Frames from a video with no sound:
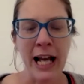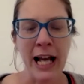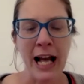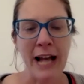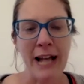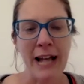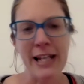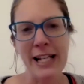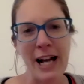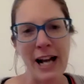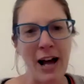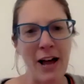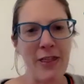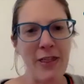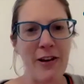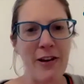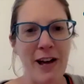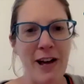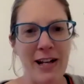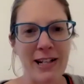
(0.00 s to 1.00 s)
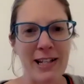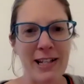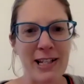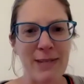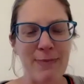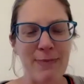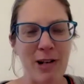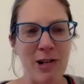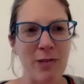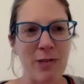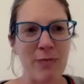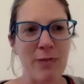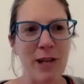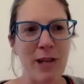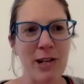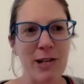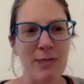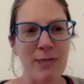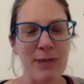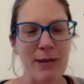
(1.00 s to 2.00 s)
And then the other end of the spectrum,
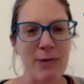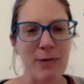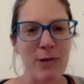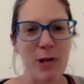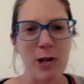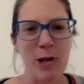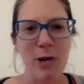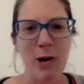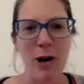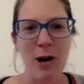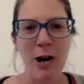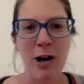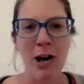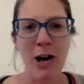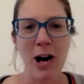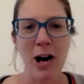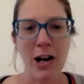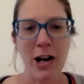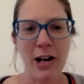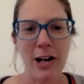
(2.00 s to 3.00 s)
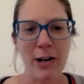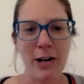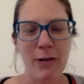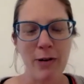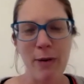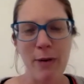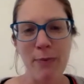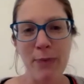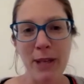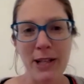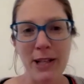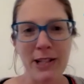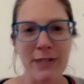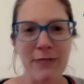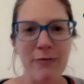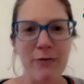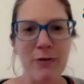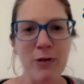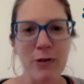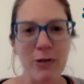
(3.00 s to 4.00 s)
those people who are, are kind of quite blunt
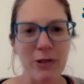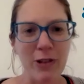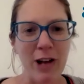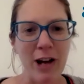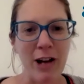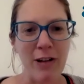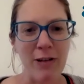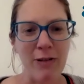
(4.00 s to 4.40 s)
and forthright,